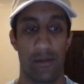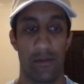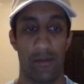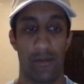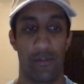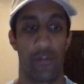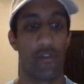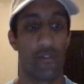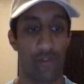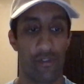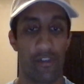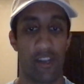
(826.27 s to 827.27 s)

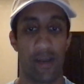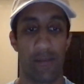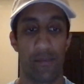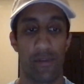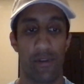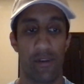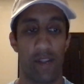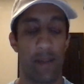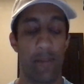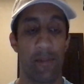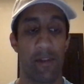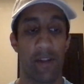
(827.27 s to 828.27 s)
social standpoint, and
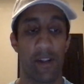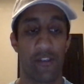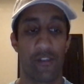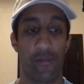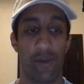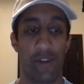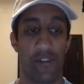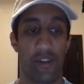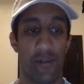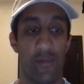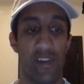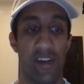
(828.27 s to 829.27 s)
maybe not so much on
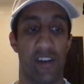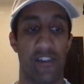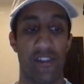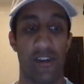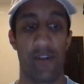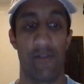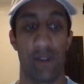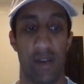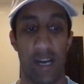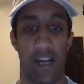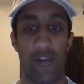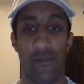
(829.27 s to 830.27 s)
a reduction of
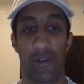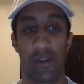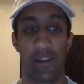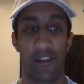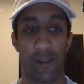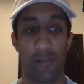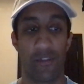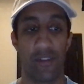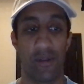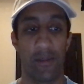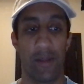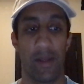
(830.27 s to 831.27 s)
actual
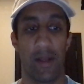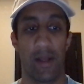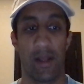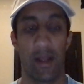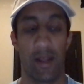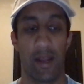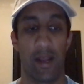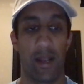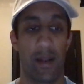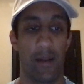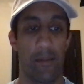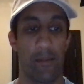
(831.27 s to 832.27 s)
consumption
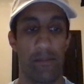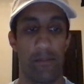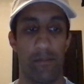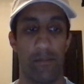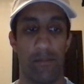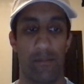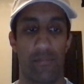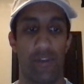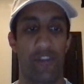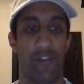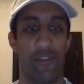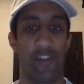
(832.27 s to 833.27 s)
and
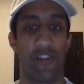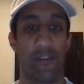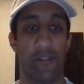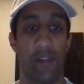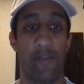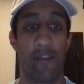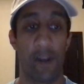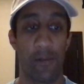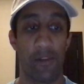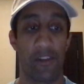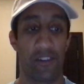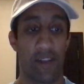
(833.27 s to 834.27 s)
preservation of the
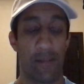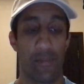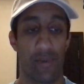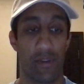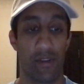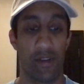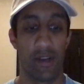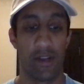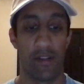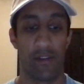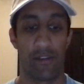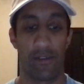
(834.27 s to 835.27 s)
environment standpoint.
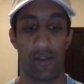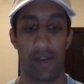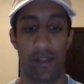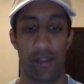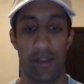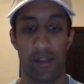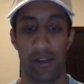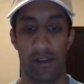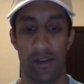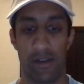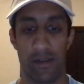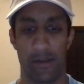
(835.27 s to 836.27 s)
So I think,
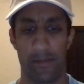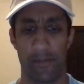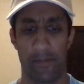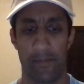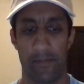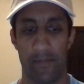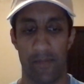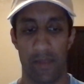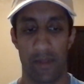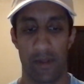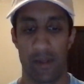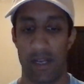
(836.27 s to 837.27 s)

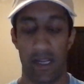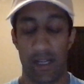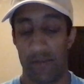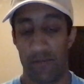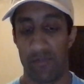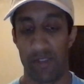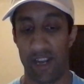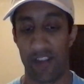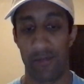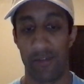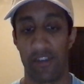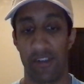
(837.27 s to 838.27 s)
again, there has
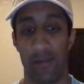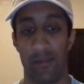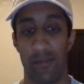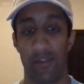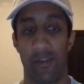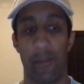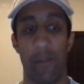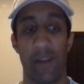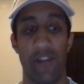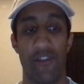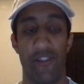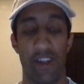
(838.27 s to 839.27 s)
to be some
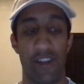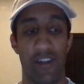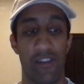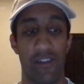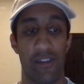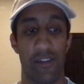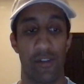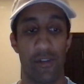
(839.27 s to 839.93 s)
major changes in